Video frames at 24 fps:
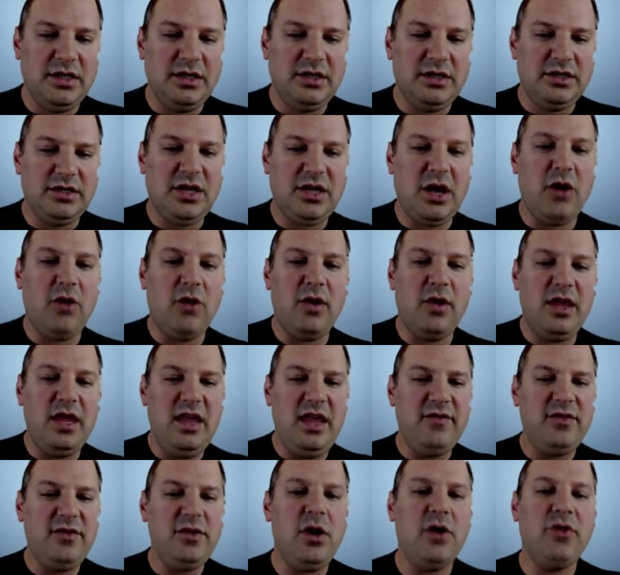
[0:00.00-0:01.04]
So
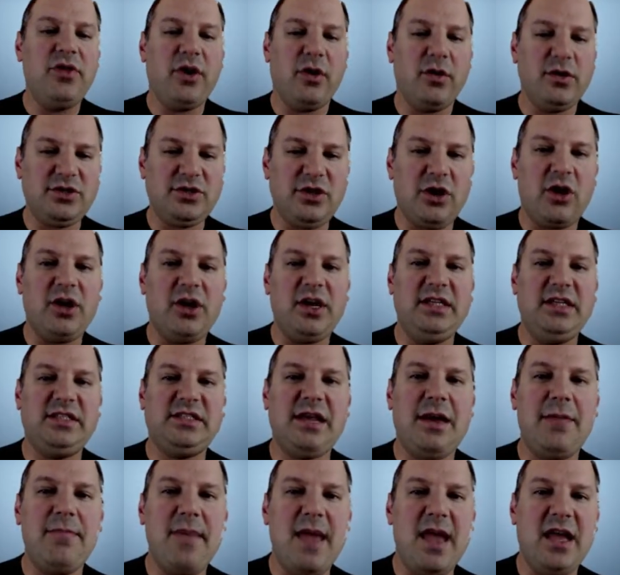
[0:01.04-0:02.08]
even though there was already
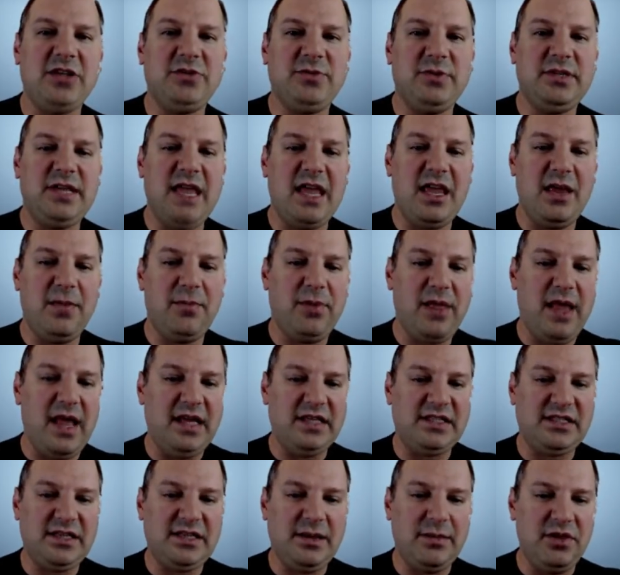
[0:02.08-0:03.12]
some management taking
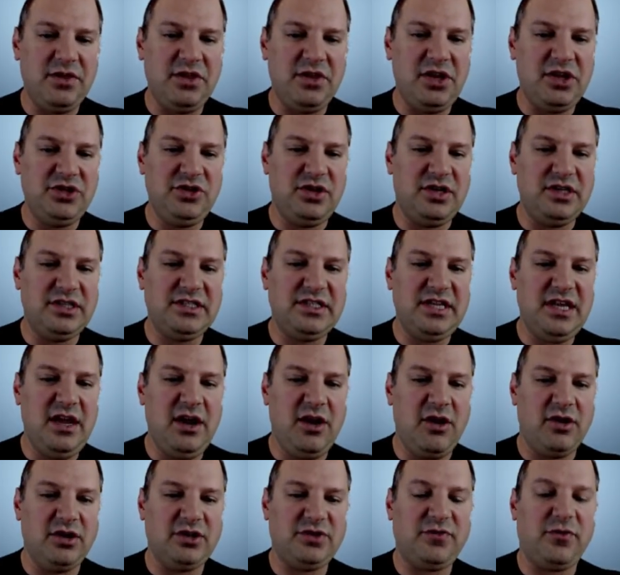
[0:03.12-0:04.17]
place, some of the things you can see
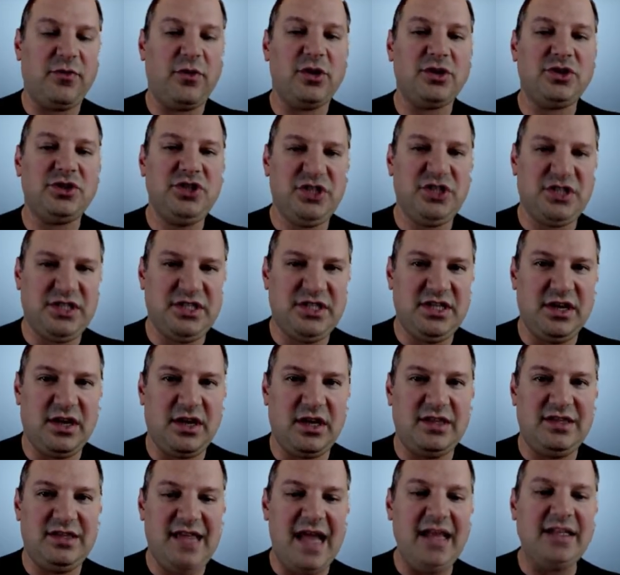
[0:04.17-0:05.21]
here is first just the
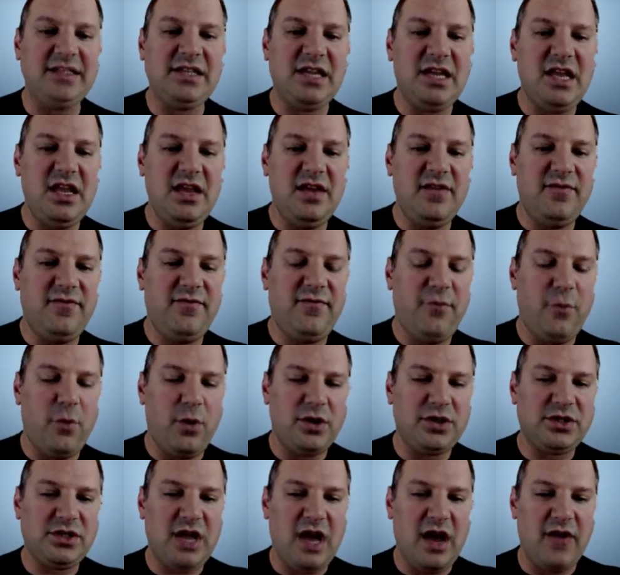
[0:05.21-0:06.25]
density of
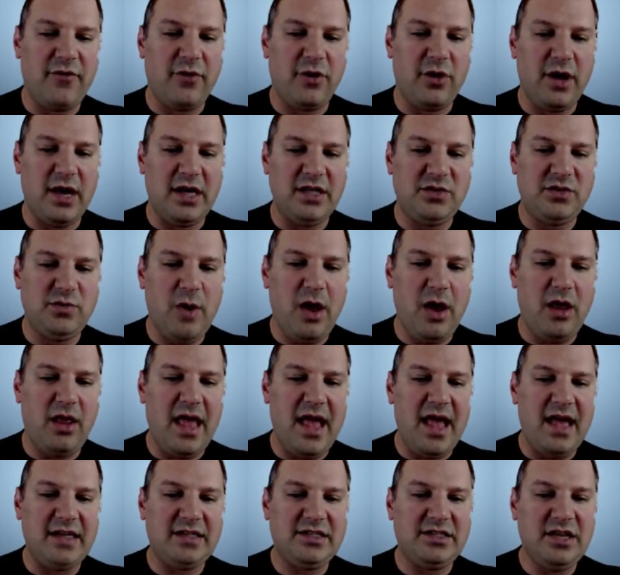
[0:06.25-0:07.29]
forest cover as well
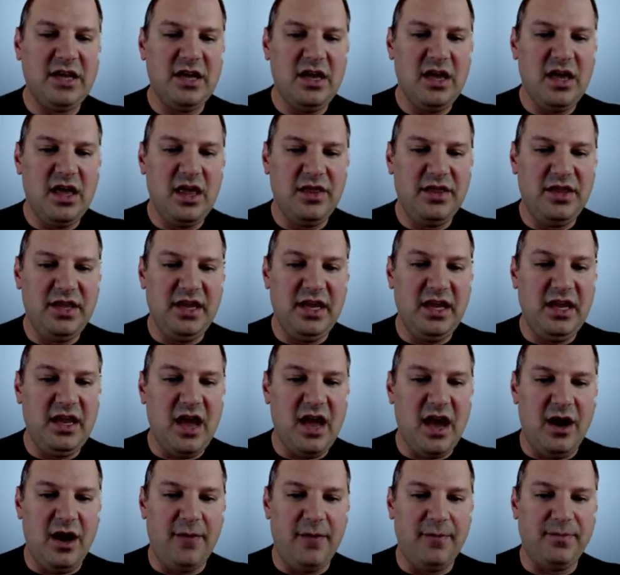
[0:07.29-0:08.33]
as the
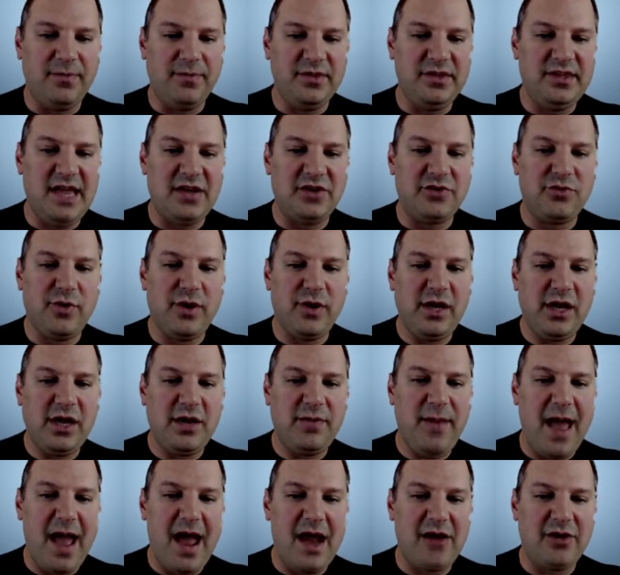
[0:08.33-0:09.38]
dendritic
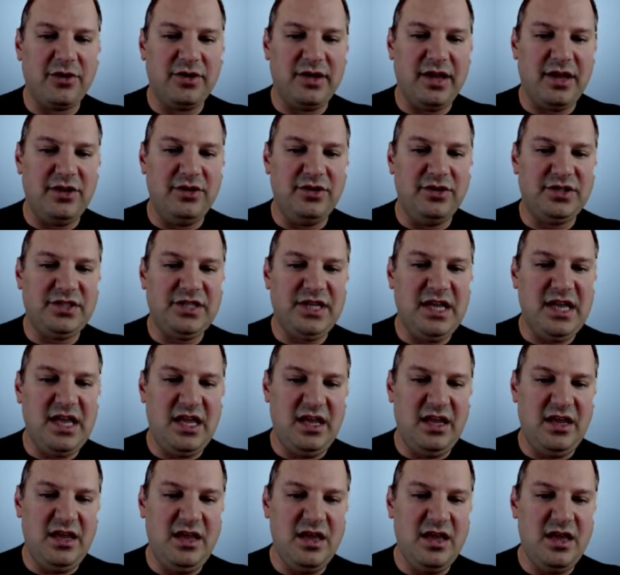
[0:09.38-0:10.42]
pattern that you
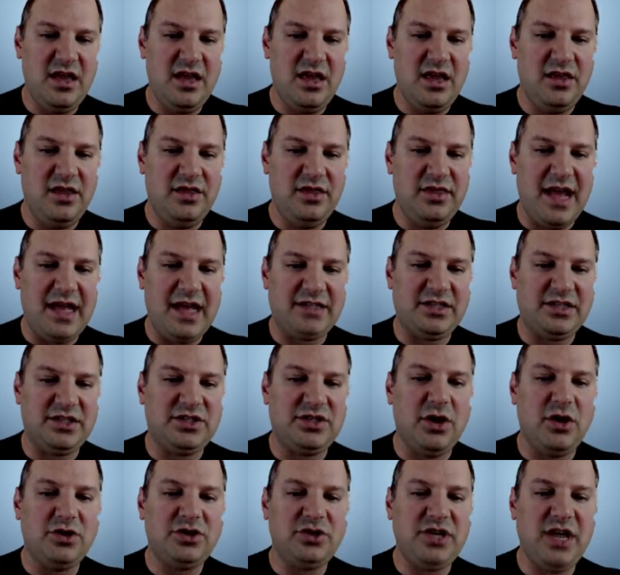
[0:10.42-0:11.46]
see that's
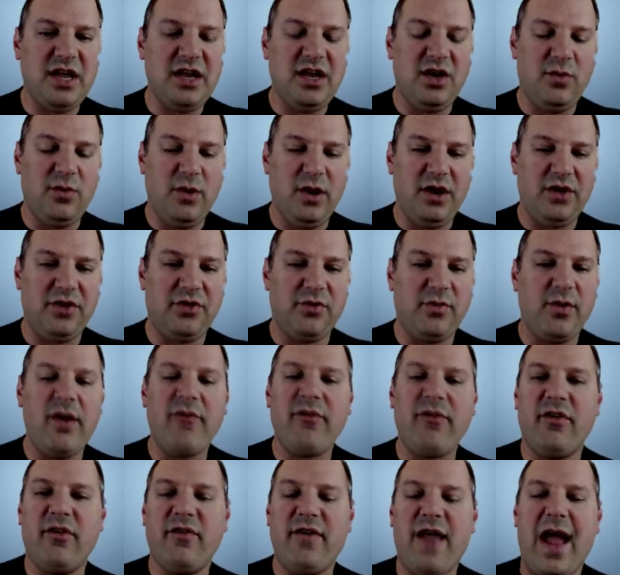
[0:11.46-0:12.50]
associated with
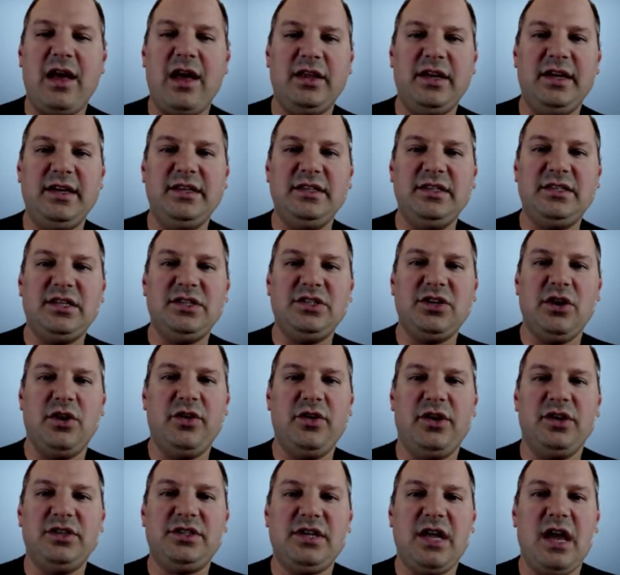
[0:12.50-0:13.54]
river valleys, and so
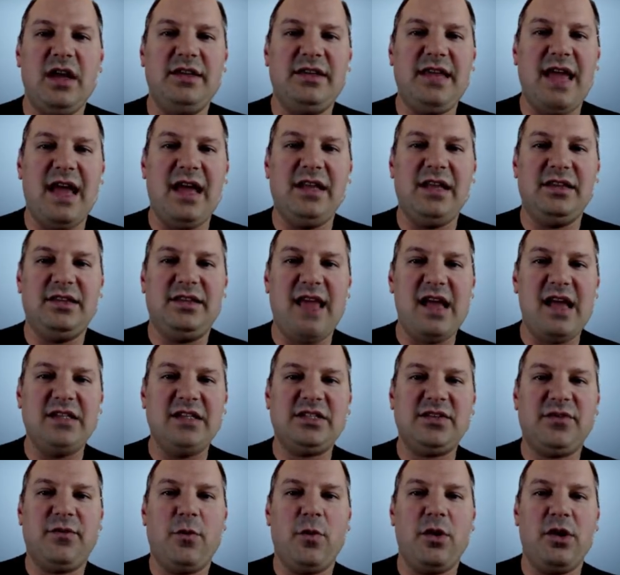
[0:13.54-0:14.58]
there's a
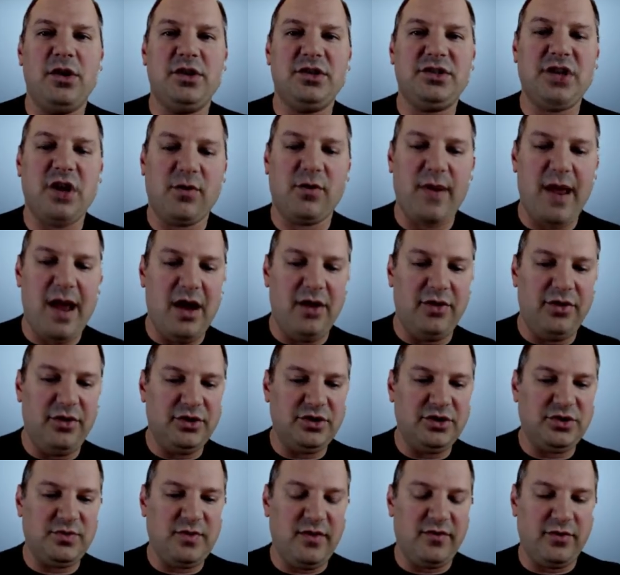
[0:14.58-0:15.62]
dense forest around
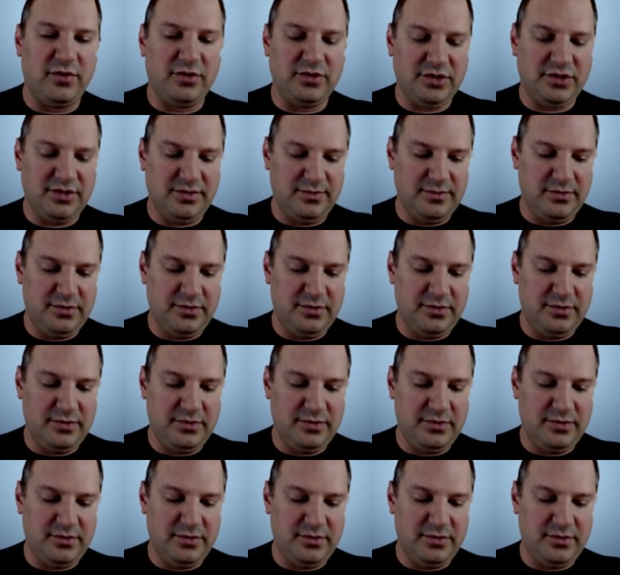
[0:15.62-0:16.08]
those rivers.